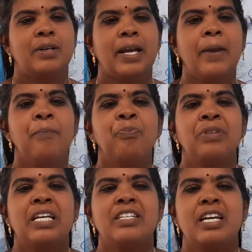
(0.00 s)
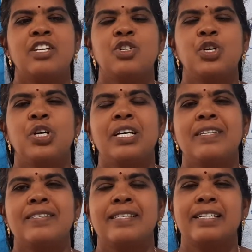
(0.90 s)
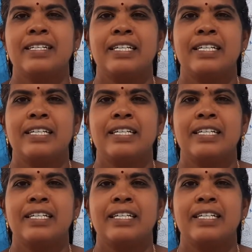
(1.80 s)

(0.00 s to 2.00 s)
Okay, it ensures the